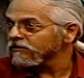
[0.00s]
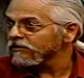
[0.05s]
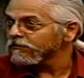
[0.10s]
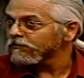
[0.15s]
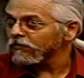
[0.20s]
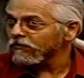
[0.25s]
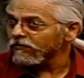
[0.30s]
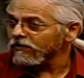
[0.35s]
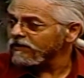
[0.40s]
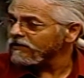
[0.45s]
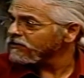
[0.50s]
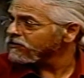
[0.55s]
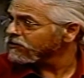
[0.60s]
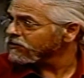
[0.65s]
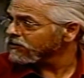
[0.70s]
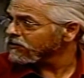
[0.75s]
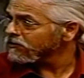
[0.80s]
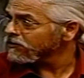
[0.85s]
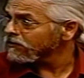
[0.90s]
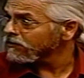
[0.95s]
to provide the
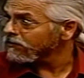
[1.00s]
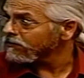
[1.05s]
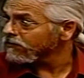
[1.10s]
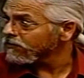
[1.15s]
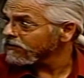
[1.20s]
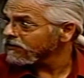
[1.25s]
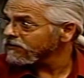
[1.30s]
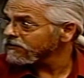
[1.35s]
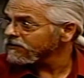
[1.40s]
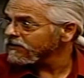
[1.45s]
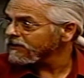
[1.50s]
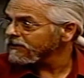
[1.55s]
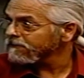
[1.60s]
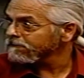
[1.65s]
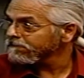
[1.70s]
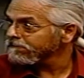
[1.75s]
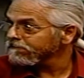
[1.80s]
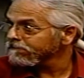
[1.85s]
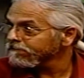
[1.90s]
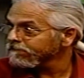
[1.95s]
security for this thing.
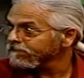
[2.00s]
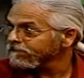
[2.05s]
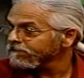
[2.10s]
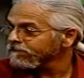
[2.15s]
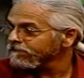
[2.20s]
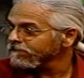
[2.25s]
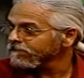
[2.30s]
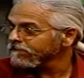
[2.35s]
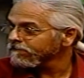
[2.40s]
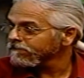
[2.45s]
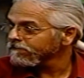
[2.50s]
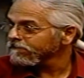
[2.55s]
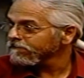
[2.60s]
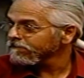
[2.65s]
And